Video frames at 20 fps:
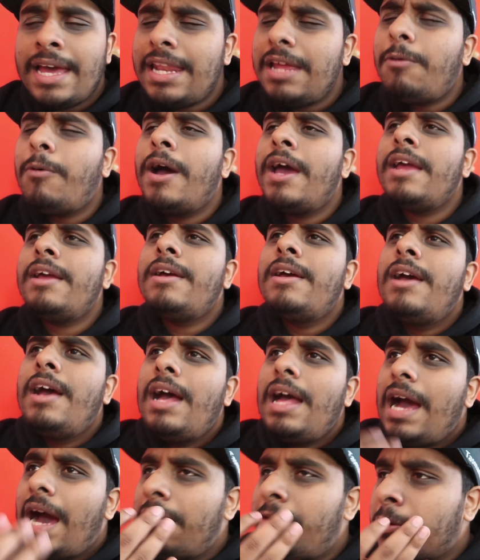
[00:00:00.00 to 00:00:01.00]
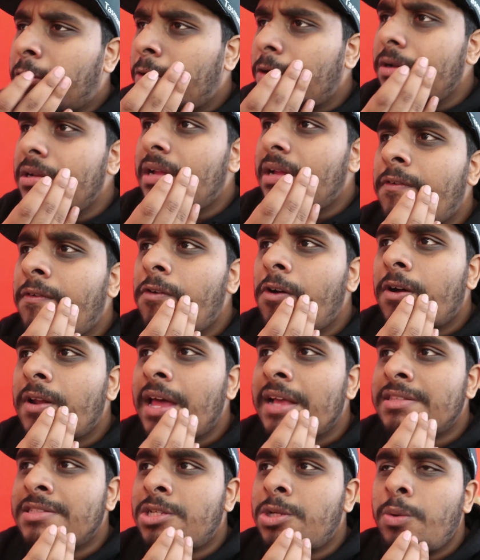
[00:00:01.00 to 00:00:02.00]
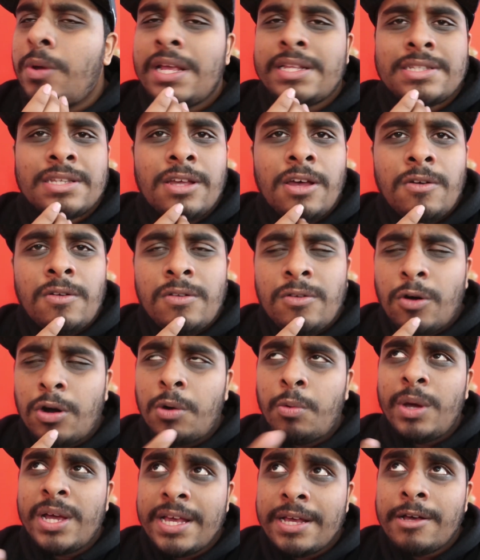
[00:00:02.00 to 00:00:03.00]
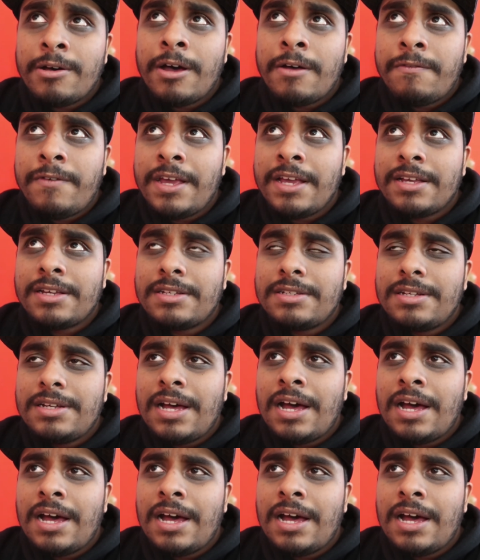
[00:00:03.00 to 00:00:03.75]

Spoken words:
Anyway, I recorded vlog like 2 weeks ago or a week ago, I think,